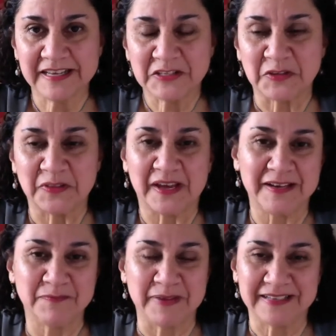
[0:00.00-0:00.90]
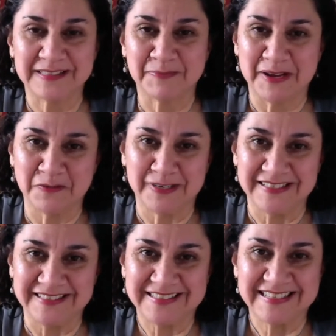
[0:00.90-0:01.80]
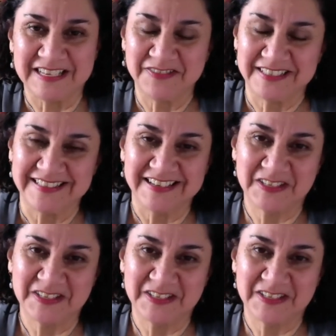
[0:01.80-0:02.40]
So that makes my wins even